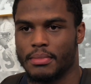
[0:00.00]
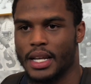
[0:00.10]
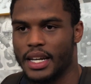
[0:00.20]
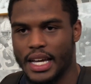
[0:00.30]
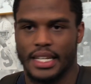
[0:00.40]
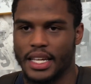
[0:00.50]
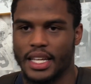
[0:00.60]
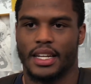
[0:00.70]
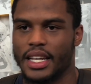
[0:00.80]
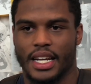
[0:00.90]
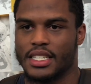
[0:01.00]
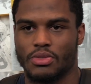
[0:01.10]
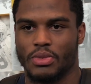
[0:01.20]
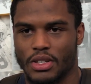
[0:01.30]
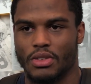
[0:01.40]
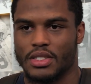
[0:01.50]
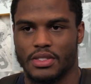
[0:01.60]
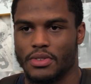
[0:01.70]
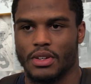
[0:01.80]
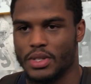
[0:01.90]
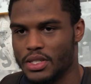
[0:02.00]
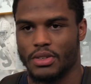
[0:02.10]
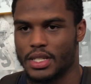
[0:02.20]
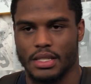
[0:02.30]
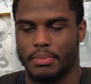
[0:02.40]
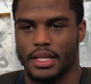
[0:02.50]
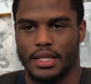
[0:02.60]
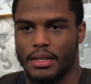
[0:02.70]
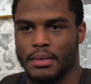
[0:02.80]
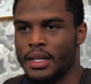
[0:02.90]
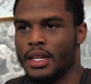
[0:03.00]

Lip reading: Like, at the end of the day, that's what we're doing this for. We doing this to beat them.